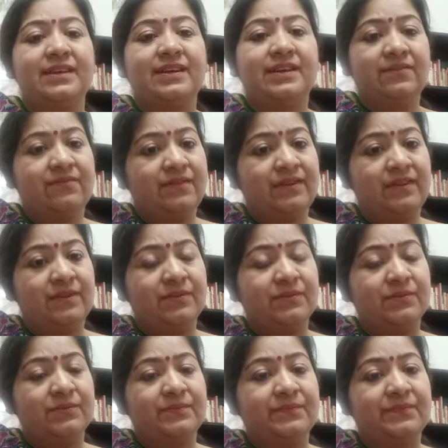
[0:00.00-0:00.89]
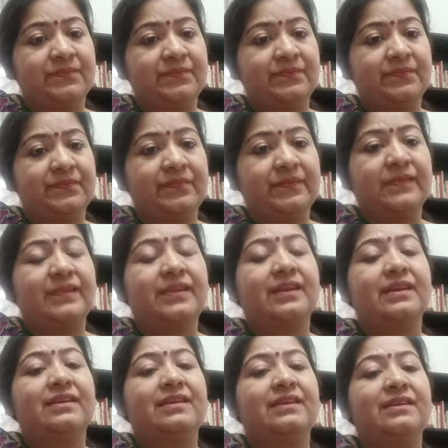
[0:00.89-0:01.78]
given you.
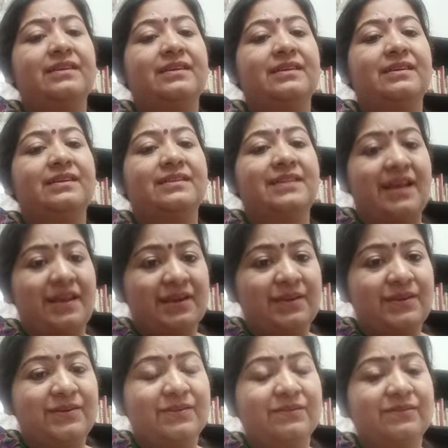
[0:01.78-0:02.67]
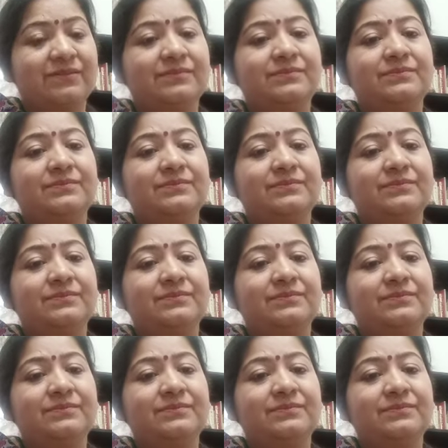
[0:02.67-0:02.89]
Thank you.